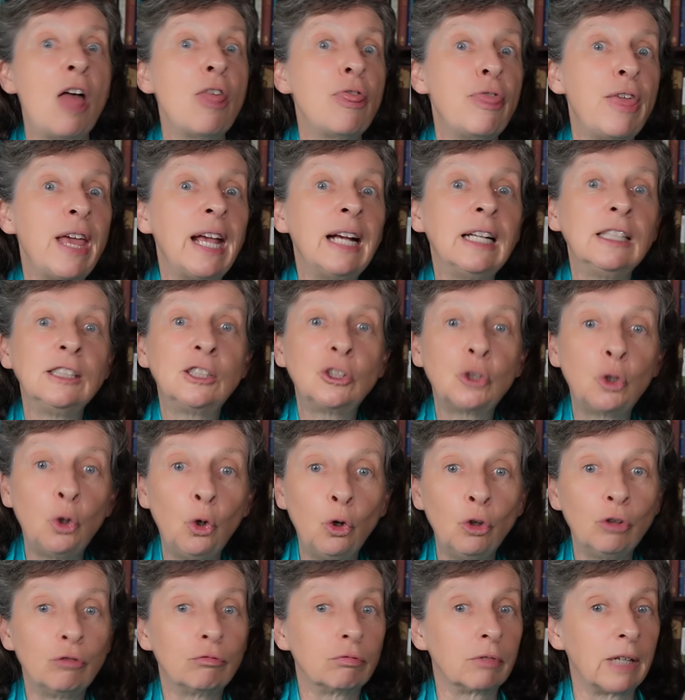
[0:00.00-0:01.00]
Things
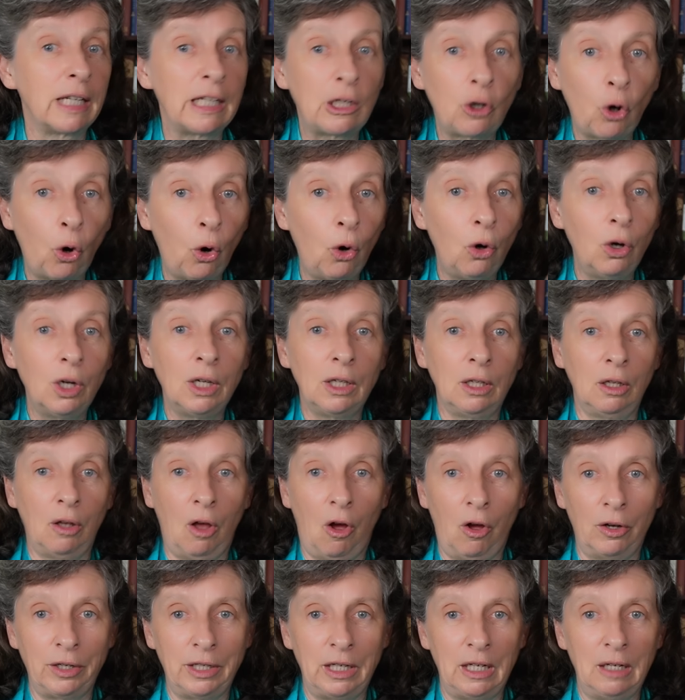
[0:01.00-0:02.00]
could recoil
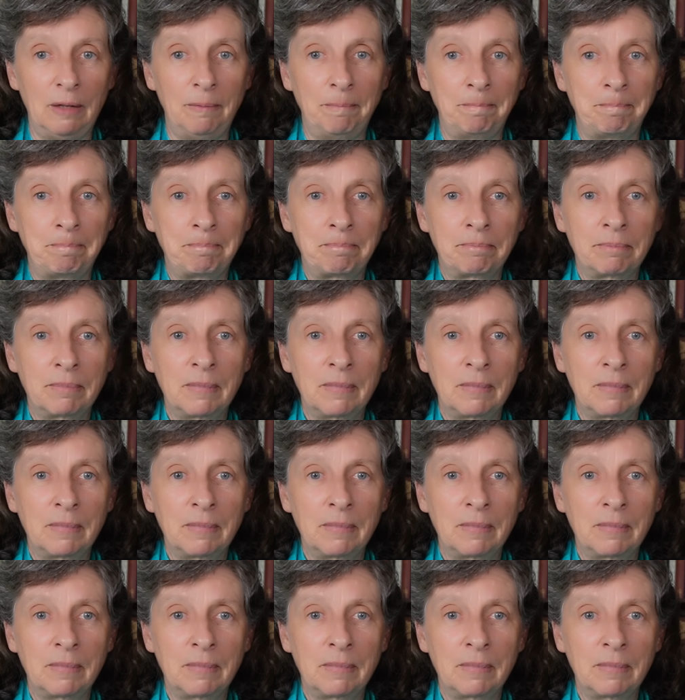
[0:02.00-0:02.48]
on him.